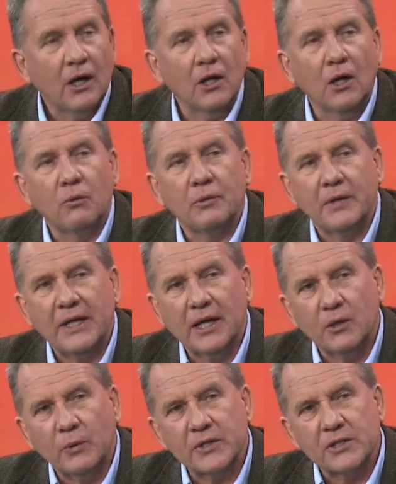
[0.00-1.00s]
along with many
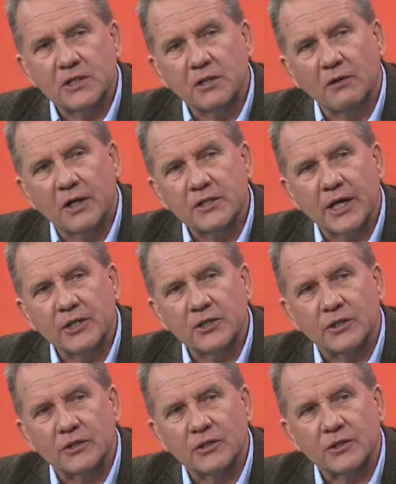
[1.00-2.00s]
other Western
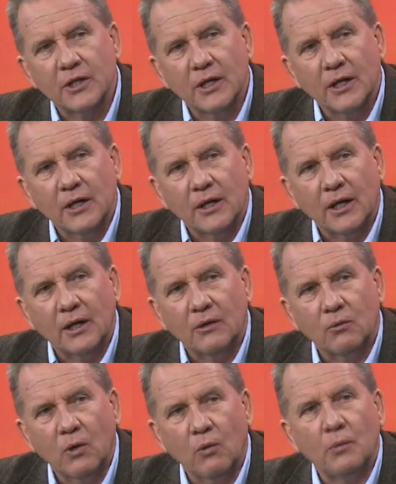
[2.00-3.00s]
civilizations.
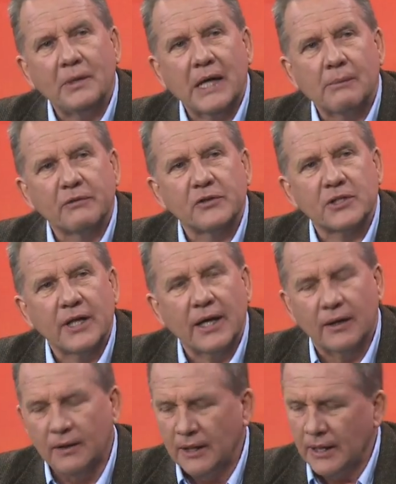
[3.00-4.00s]
And what will become of us
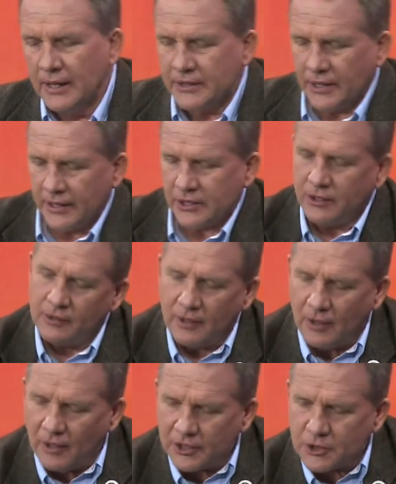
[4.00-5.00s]
now? So listen,
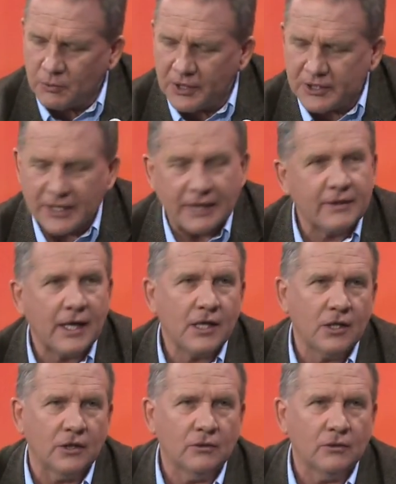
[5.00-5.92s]
I just want to say thank